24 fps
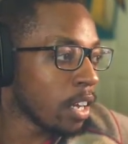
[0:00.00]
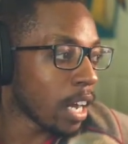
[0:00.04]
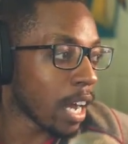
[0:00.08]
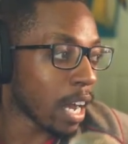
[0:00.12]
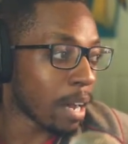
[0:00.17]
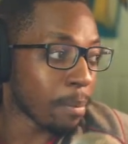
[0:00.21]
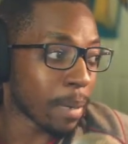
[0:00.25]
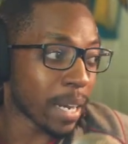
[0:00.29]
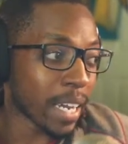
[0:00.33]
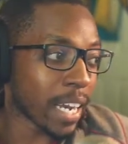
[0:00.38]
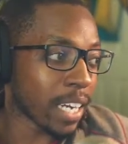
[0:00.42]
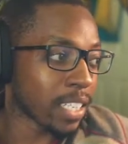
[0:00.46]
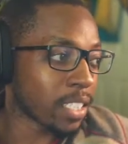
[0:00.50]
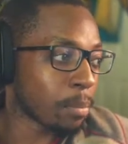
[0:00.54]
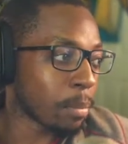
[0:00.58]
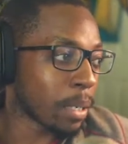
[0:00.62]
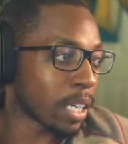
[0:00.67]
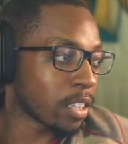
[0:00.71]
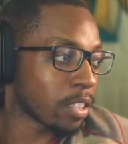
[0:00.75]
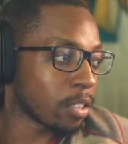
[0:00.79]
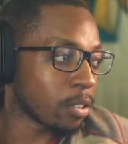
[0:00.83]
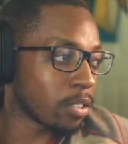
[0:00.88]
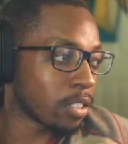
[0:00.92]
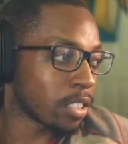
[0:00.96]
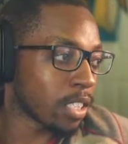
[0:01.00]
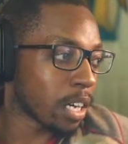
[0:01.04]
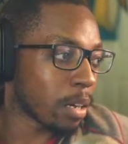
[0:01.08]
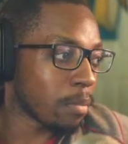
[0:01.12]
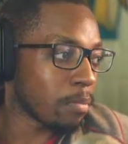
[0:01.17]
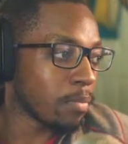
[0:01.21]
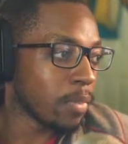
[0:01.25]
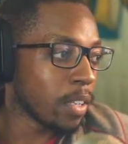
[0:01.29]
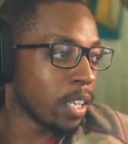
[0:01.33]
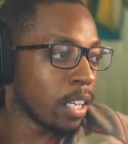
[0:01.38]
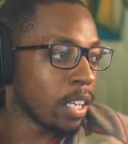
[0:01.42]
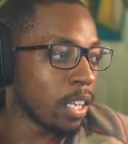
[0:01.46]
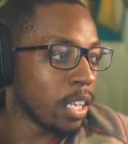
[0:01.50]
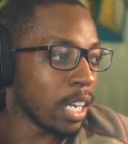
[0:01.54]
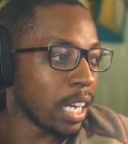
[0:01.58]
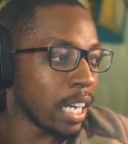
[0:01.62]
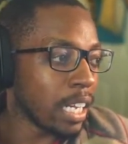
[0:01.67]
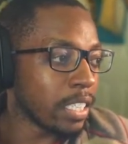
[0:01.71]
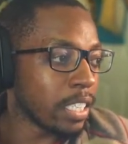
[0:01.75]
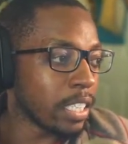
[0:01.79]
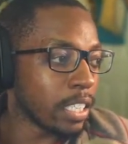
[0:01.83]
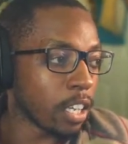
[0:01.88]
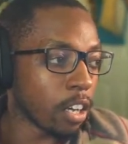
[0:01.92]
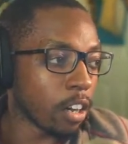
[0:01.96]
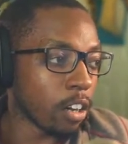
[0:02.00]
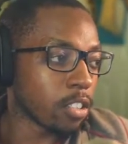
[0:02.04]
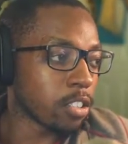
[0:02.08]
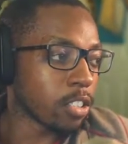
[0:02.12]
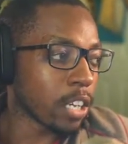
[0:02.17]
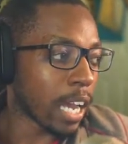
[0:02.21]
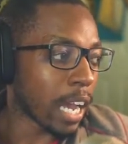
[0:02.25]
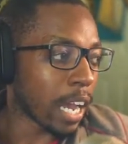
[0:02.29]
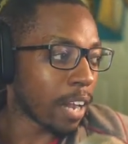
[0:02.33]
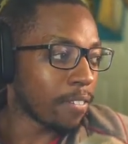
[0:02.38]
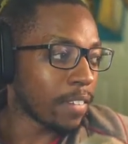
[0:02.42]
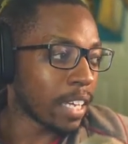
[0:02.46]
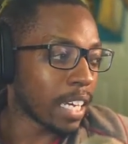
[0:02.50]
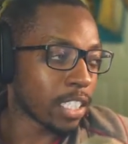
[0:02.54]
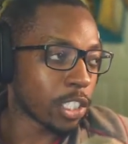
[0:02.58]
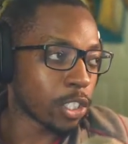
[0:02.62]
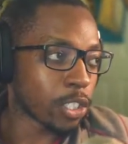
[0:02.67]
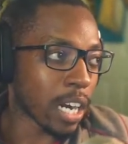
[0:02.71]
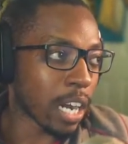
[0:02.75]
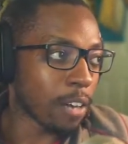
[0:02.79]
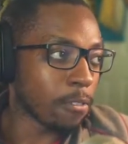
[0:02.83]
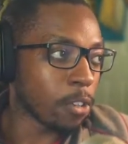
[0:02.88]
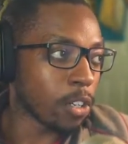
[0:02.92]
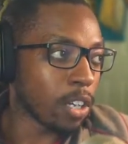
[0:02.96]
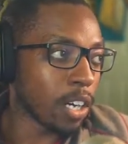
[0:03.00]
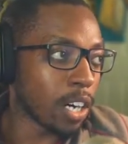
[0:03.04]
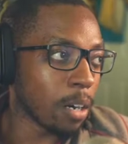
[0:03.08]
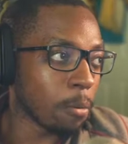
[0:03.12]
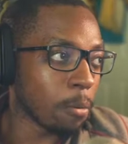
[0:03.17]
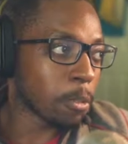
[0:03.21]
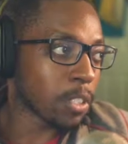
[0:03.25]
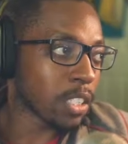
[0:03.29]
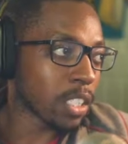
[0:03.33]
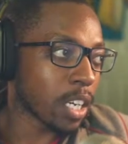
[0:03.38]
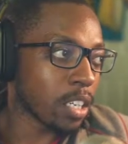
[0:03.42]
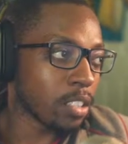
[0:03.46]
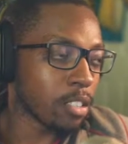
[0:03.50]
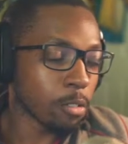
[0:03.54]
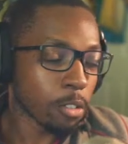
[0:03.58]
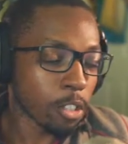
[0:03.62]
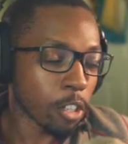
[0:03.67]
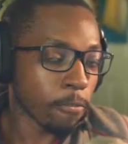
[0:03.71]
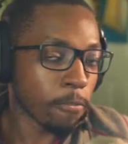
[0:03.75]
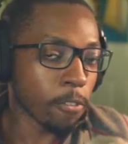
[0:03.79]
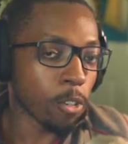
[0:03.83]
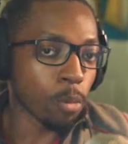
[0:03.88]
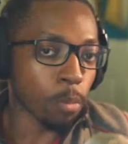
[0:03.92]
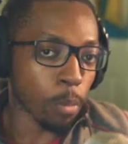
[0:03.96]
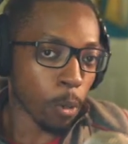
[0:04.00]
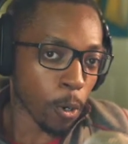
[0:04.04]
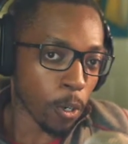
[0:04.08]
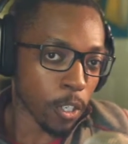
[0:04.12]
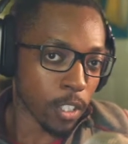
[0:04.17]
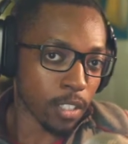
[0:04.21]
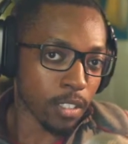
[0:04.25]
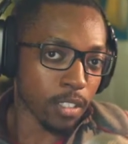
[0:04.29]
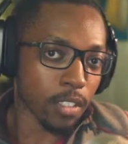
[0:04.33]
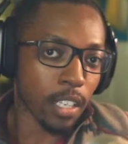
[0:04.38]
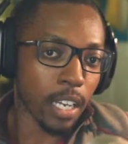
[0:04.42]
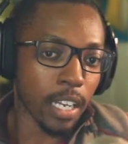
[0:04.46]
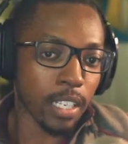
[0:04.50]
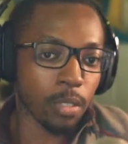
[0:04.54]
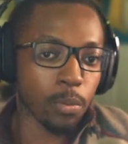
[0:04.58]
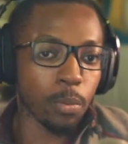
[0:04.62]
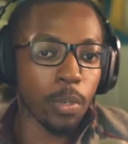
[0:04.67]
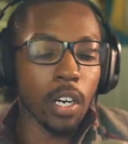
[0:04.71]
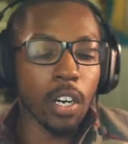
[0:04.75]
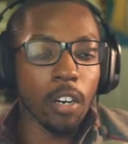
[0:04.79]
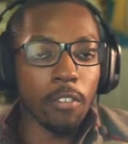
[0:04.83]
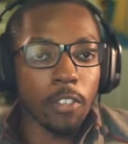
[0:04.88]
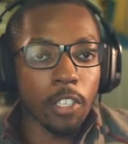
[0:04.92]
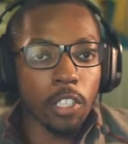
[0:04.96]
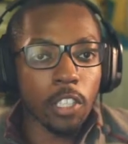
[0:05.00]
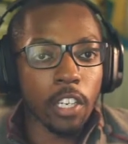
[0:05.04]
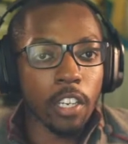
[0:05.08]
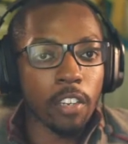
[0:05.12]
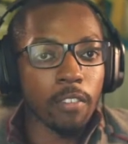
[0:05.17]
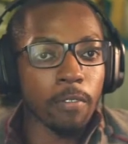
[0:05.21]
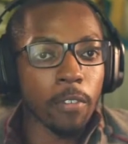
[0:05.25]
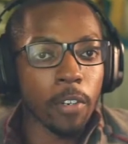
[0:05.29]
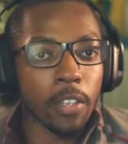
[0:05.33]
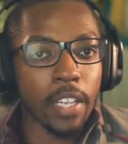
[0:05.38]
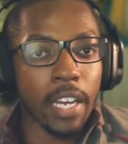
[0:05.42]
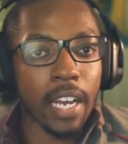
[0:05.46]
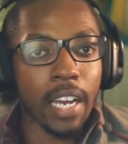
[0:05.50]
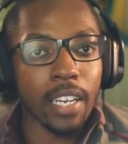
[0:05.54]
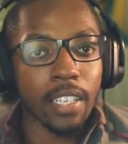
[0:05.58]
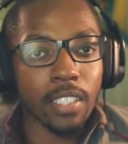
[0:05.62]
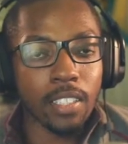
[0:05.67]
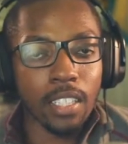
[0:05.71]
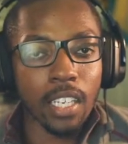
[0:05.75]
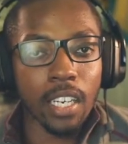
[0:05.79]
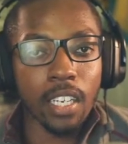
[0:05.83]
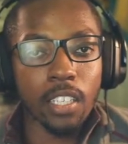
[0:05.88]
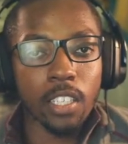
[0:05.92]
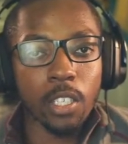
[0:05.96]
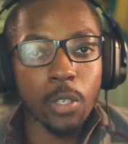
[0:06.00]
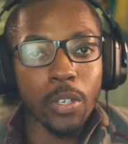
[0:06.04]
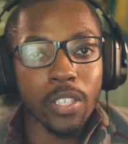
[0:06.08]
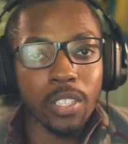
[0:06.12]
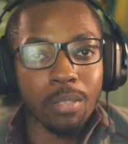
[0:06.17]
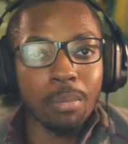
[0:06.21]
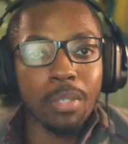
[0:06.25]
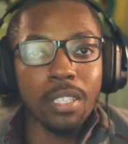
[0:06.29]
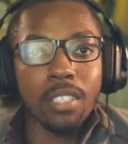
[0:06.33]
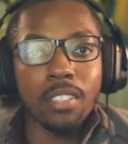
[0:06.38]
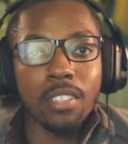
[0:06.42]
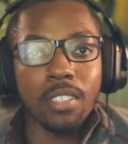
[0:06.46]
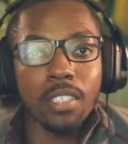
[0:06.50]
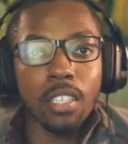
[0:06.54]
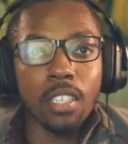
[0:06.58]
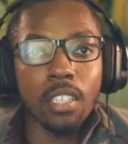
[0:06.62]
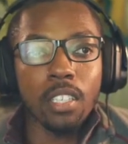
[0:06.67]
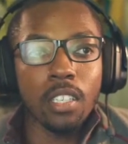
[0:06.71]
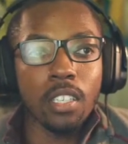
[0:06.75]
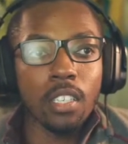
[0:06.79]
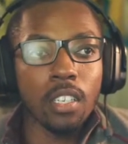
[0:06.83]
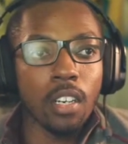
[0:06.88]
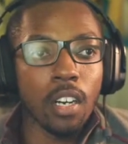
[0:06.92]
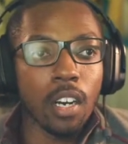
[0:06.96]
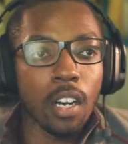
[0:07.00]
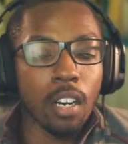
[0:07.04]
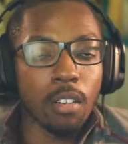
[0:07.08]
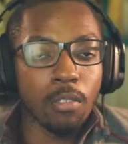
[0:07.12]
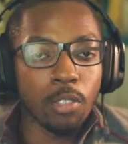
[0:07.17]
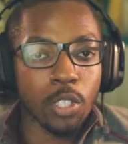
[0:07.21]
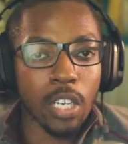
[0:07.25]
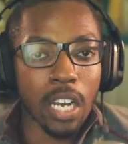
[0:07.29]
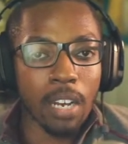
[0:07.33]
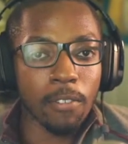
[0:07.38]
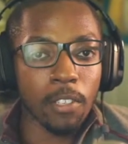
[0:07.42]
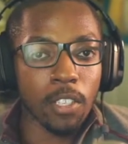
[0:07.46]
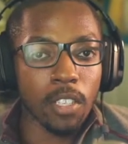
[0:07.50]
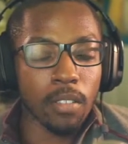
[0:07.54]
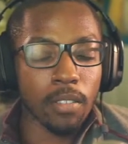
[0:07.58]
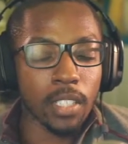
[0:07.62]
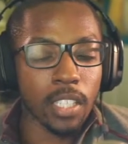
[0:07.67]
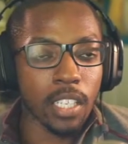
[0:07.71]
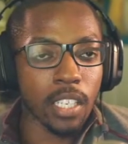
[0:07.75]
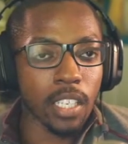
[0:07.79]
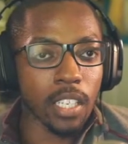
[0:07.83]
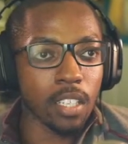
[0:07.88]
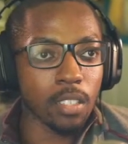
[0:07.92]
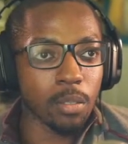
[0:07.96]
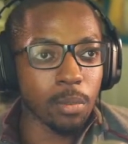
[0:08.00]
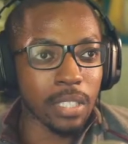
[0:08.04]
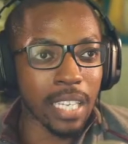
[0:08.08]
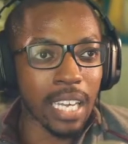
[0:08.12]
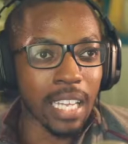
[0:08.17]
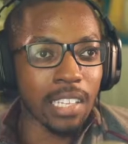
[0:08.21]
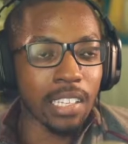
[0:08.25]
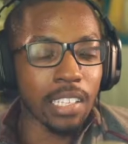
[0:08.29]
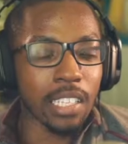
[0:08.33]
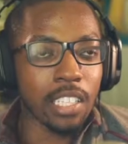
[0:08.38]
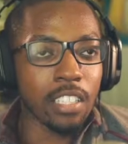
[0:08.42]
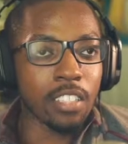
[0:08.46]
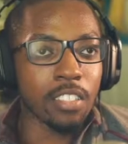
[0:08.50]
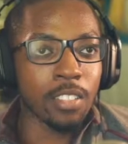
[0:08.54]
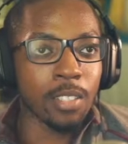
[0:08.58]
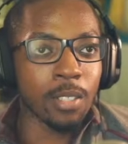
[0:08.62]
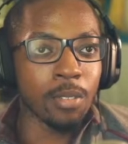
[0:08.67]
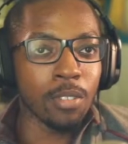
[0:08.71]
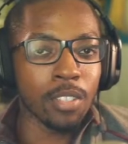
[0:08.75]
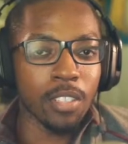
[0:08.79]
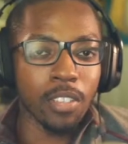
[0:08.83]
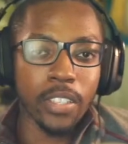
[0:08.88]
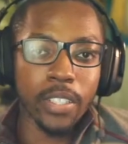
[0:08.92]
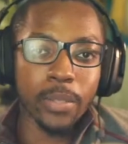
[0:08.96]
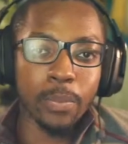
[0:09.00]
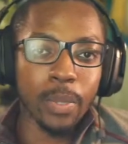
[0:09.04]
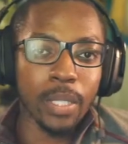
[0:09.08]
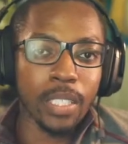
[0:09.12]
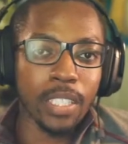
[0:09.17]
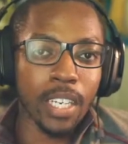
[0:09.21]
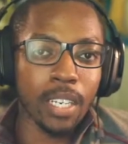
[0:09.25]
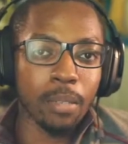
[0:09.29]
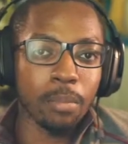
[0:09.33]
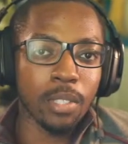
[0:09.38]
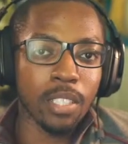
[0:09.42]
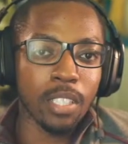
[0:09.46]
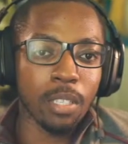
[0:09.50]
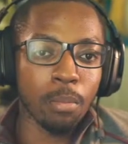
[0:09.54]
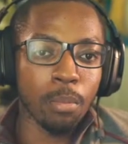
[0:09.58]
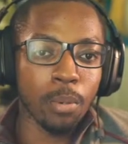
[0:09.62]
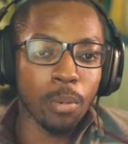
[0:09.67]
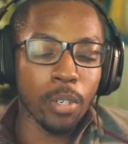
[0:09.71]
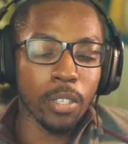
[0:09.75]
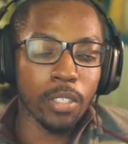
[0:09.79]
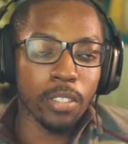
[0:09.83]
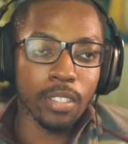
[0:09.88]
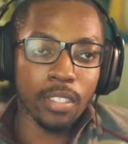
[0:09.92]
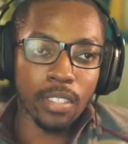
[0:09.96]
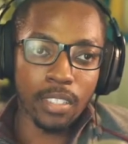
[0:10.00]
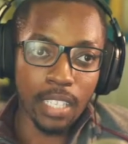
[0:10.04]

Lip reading: I might actually pick those up. And then they also have that travel hub, comes with a few ports as well if you're looking for that. It's got a USB-C travel hub. I think it comes with at least 2 USB Type-C ports.